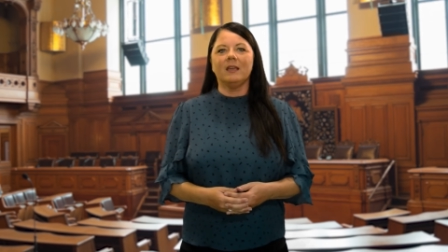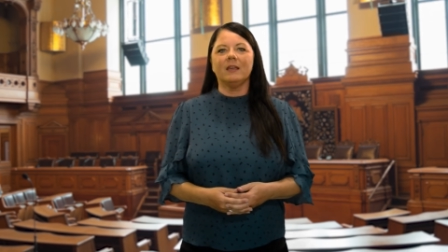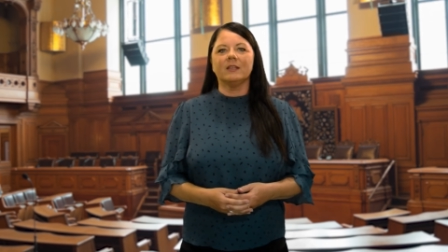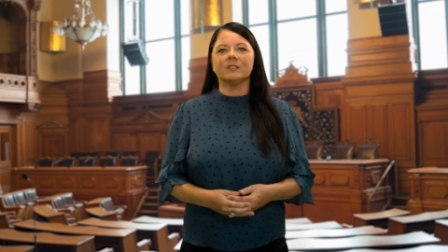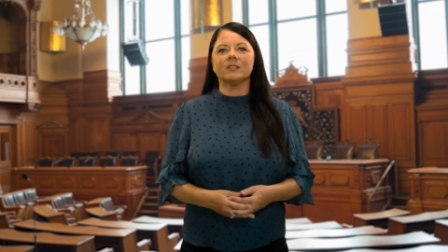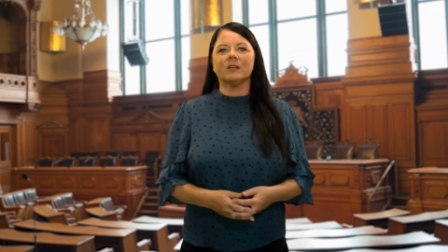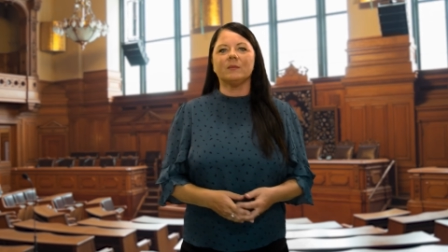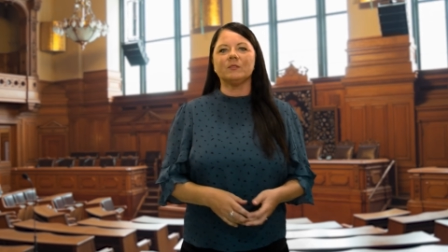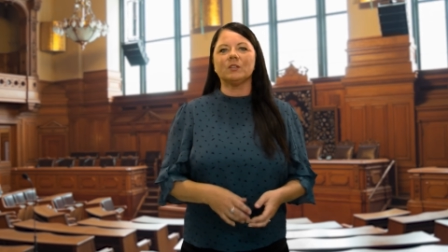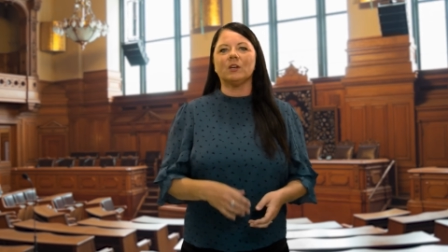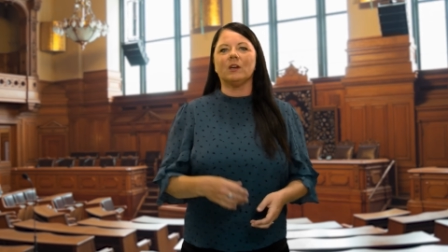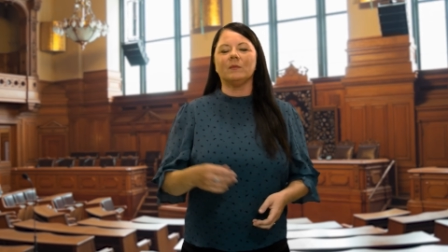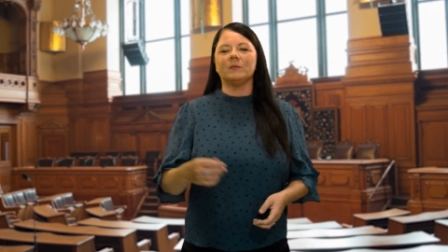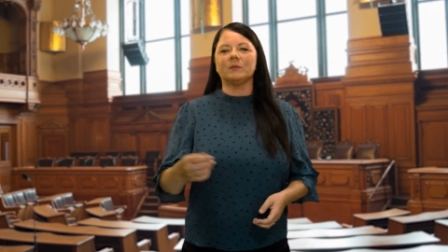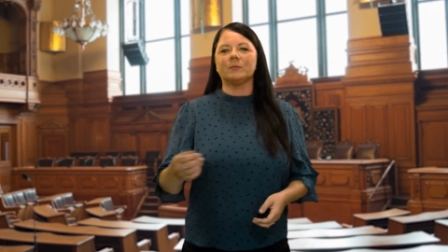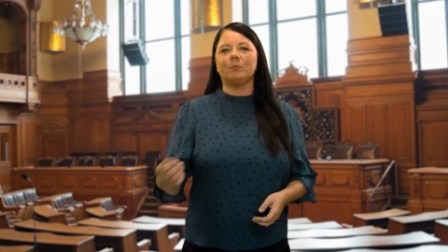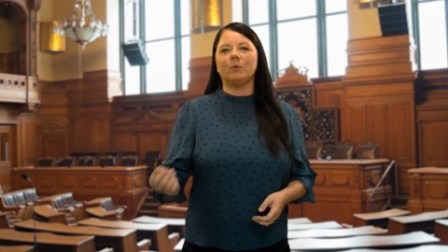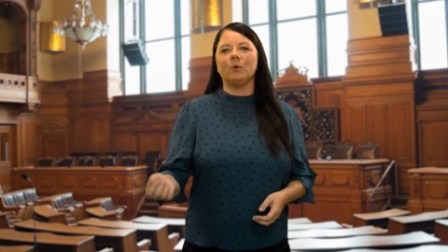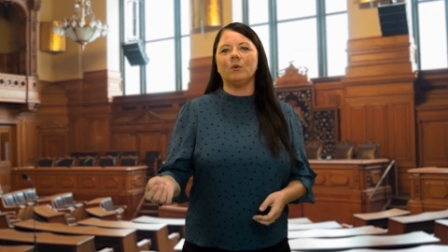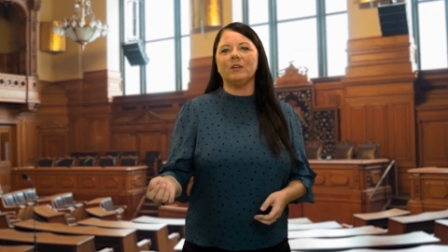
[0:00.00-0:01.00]

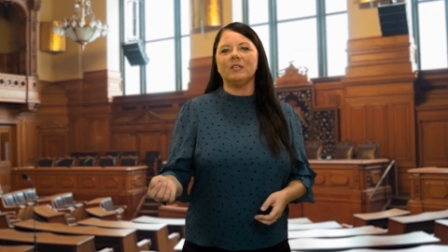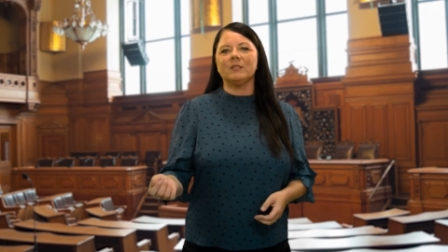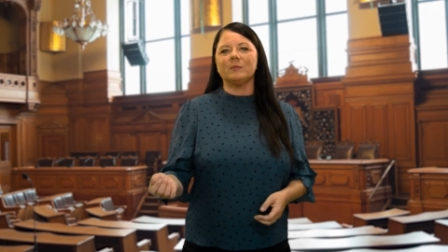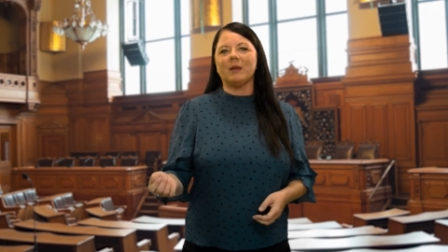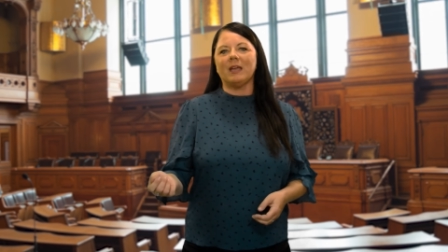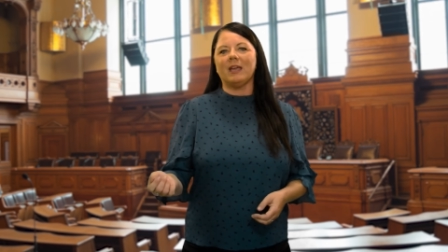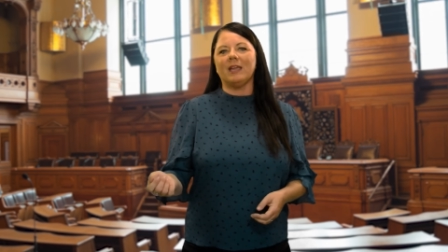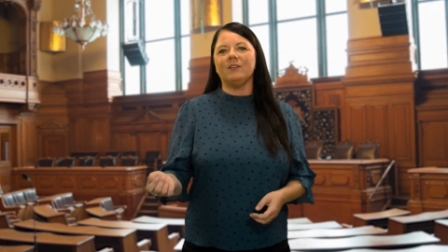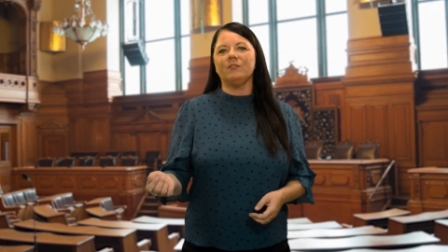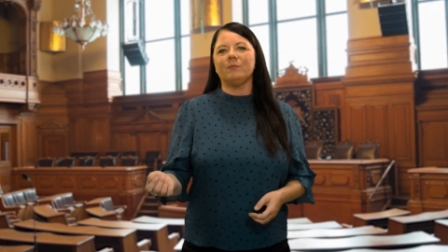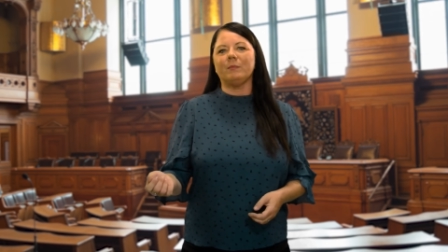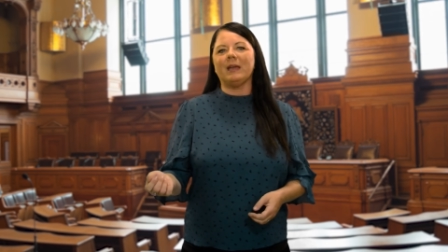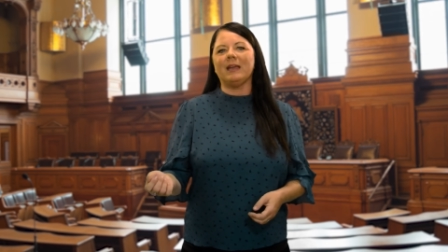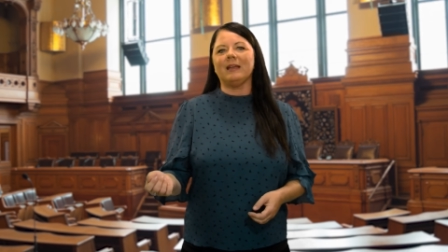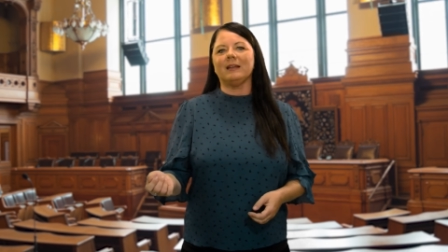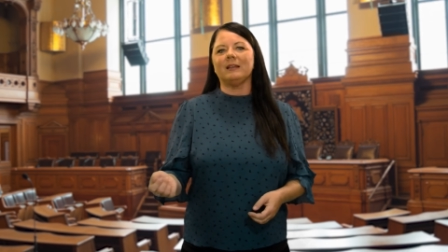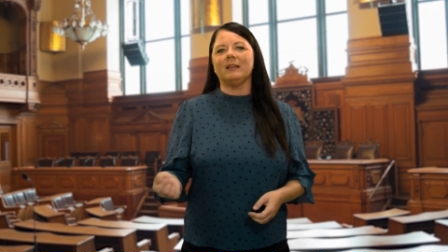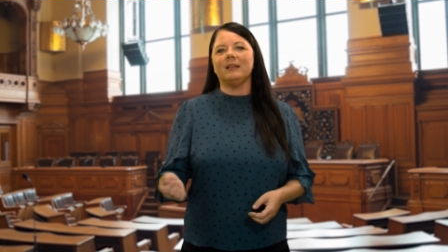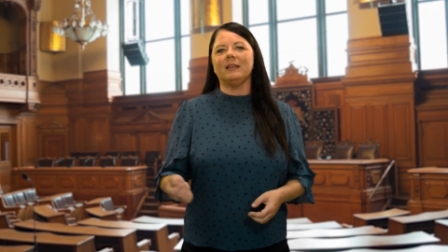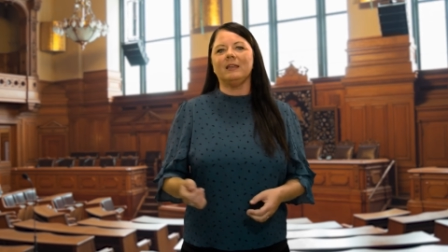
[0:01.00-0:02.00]
Sometimes boys behave
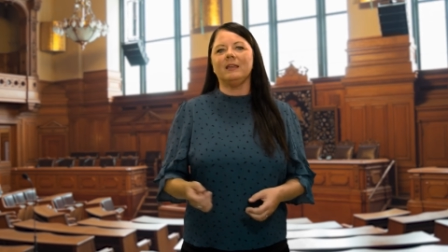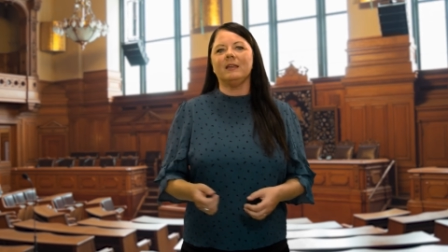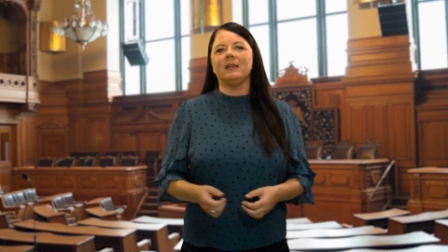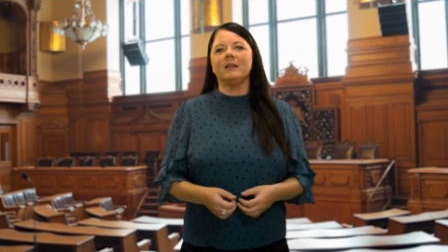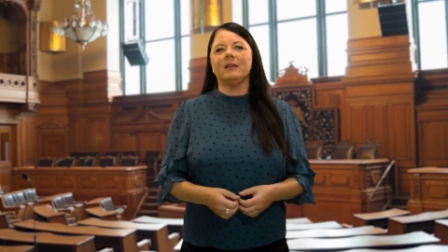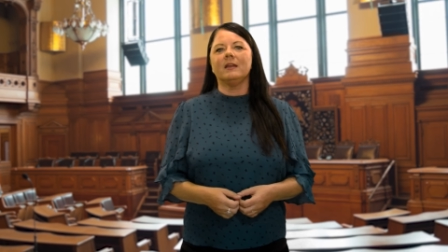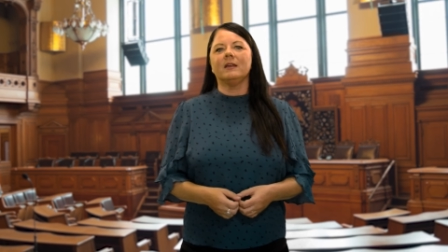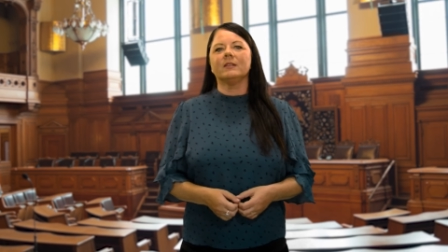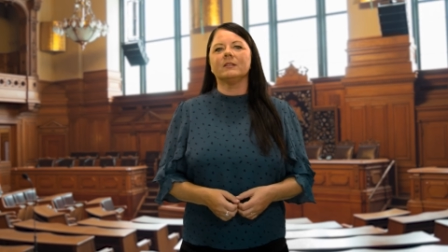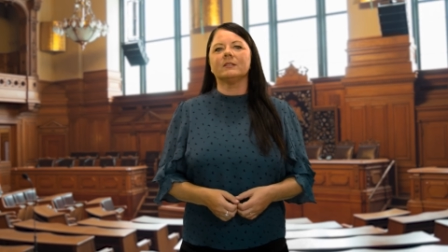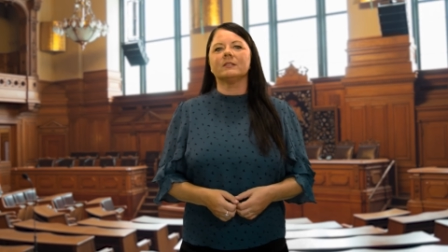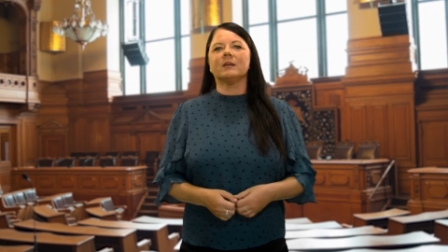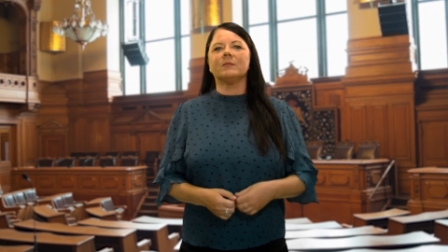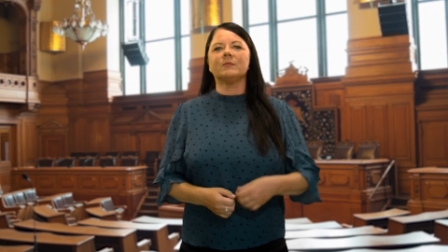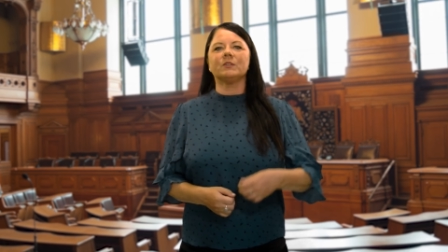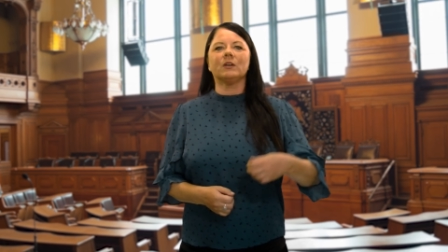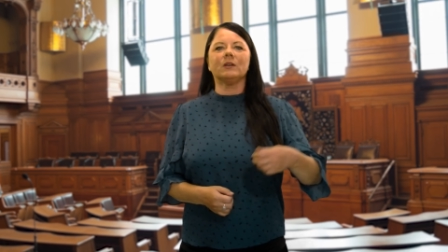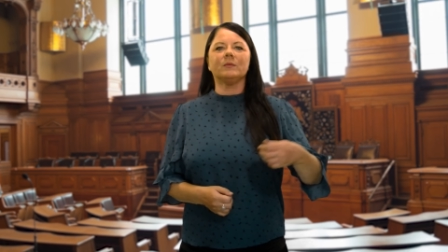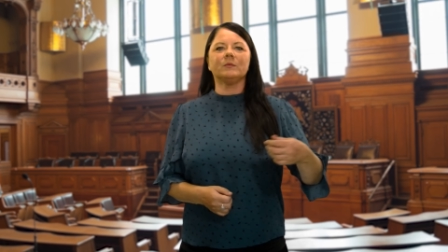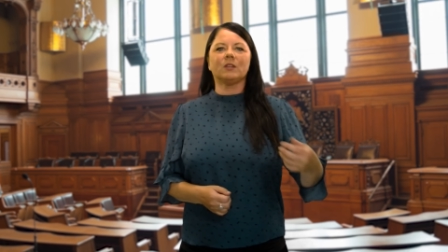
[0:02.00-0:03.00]
badly,
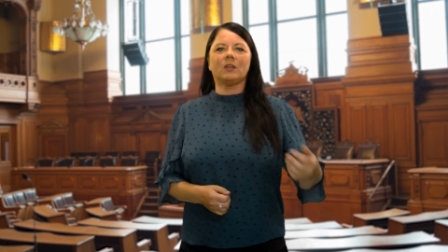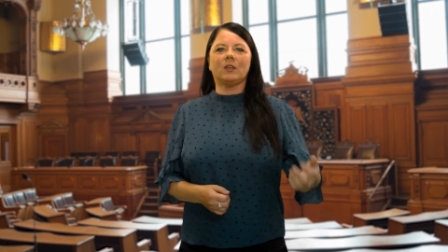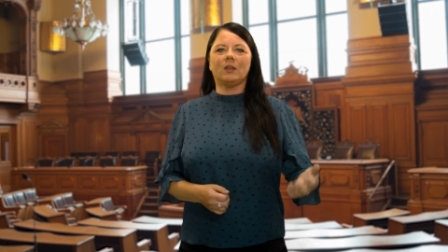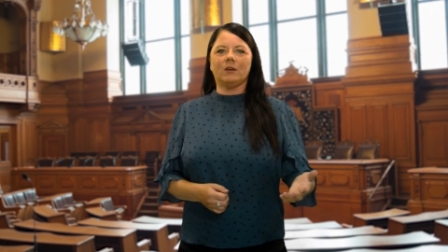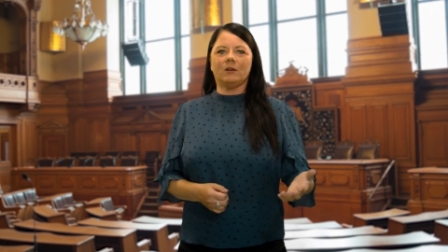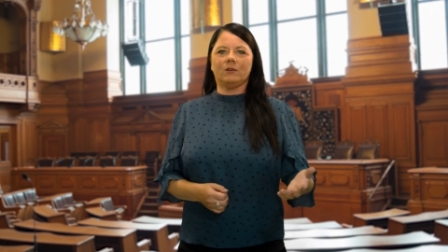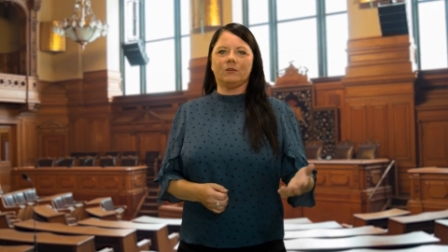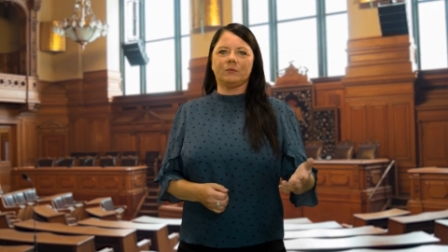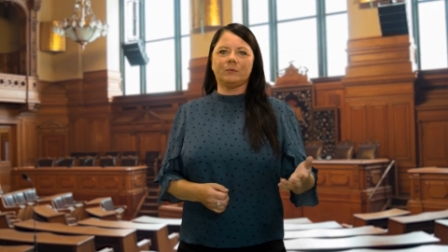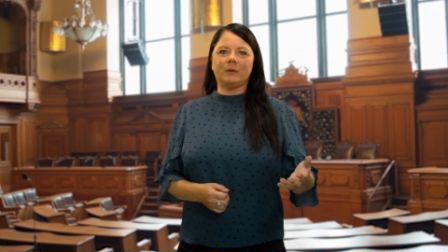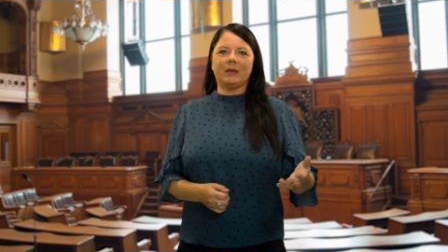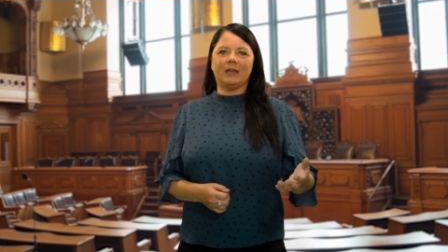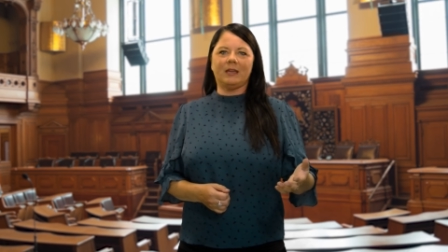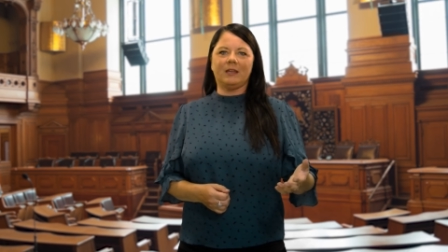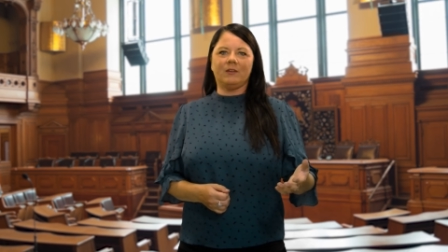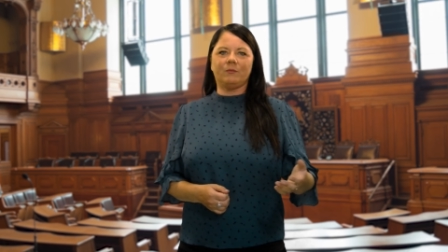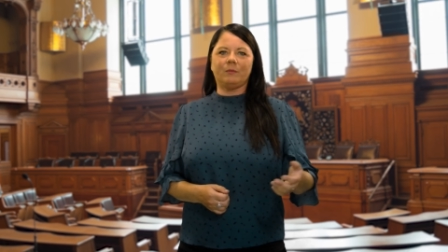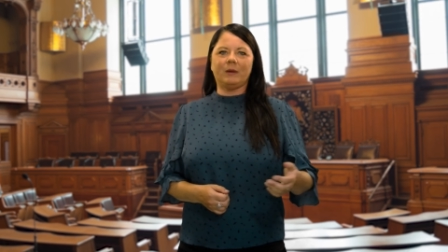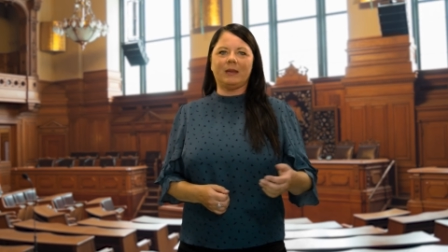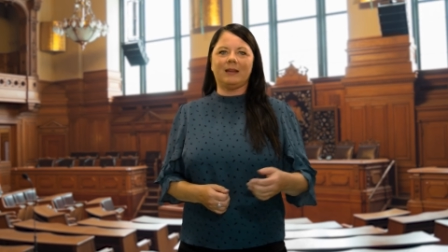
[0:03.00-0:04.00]
sometimes girls
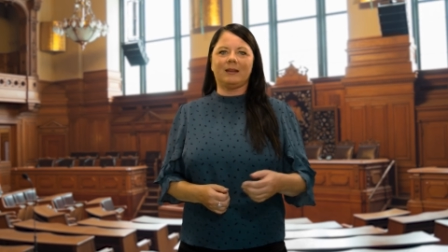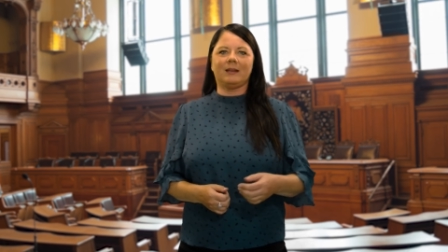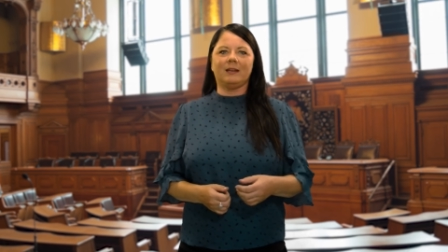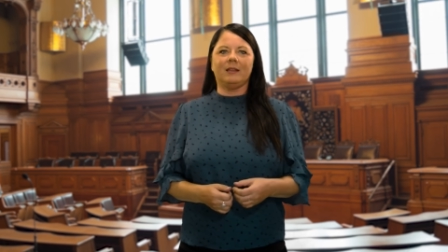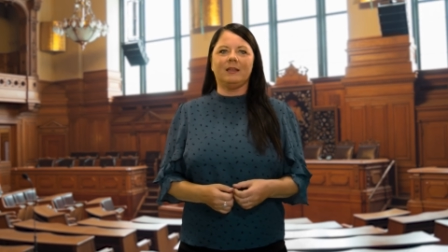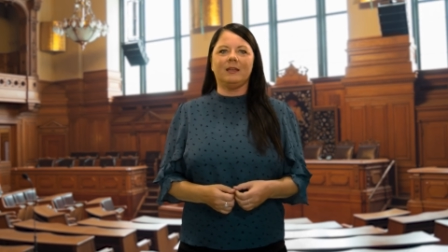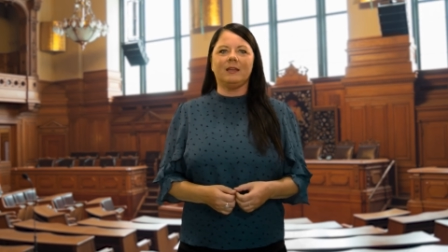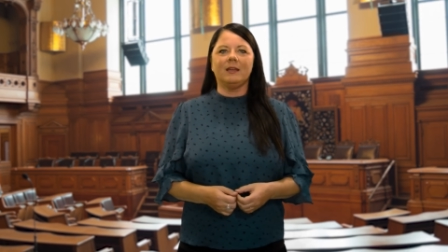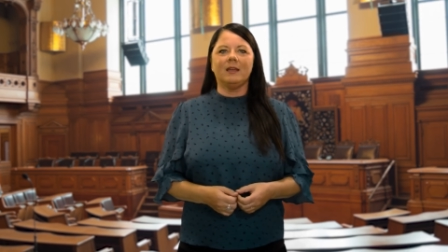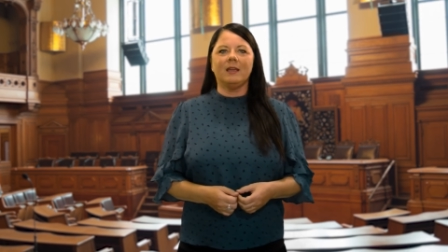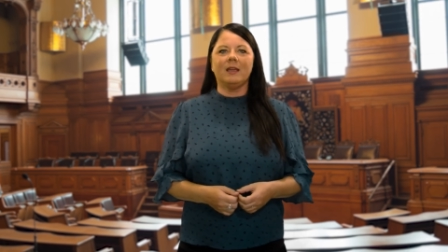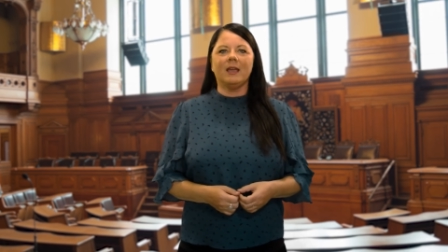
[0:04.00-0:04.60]
behave badly.